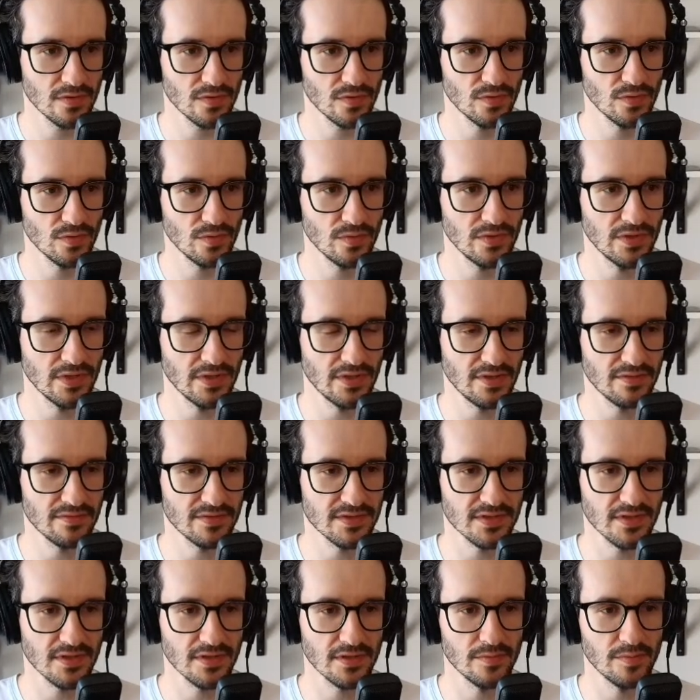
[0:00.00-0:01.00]
to the
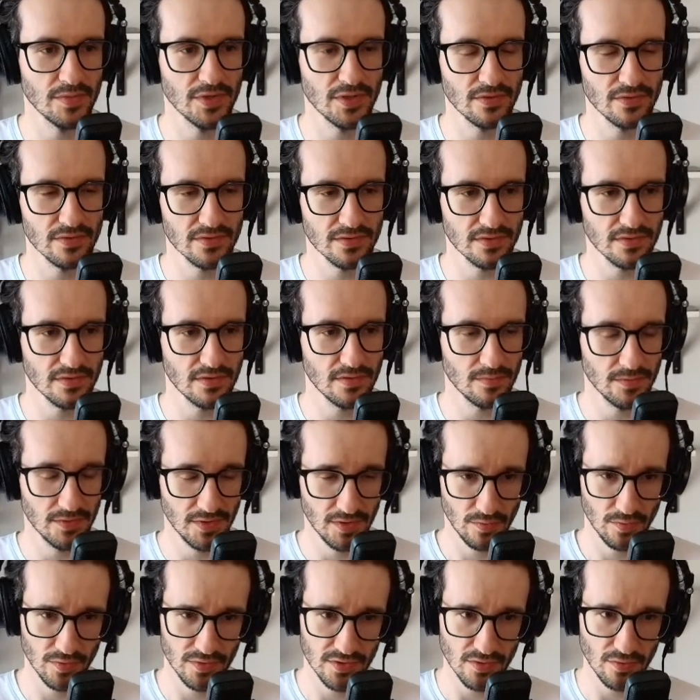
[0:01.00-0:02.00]
left side, because
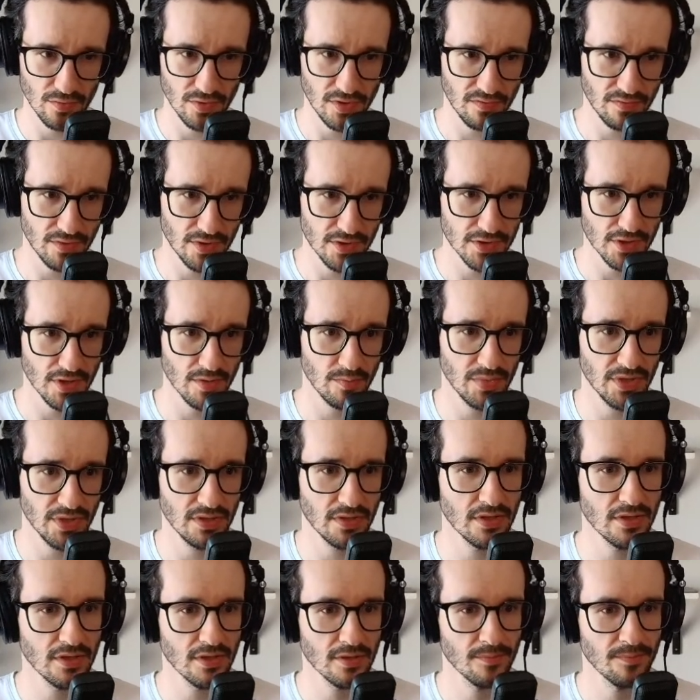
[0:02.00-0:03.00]
there was a refresh
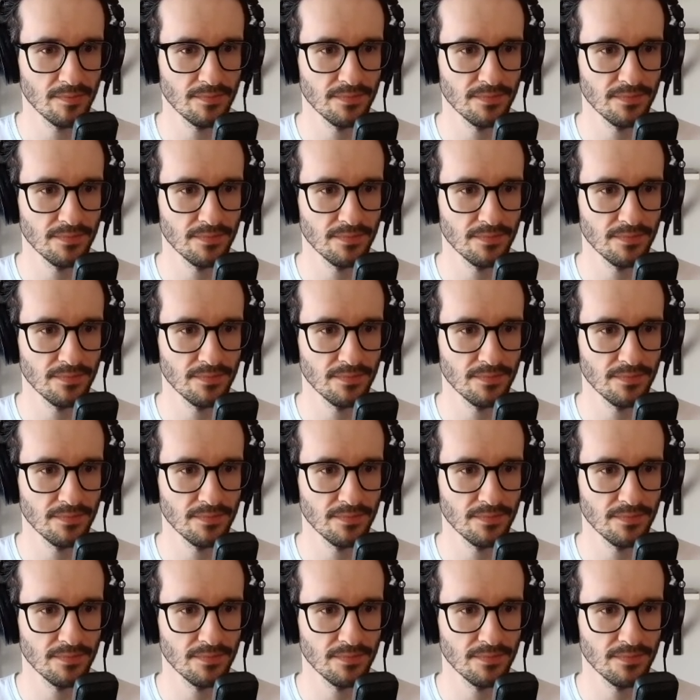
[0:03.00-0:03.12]
happening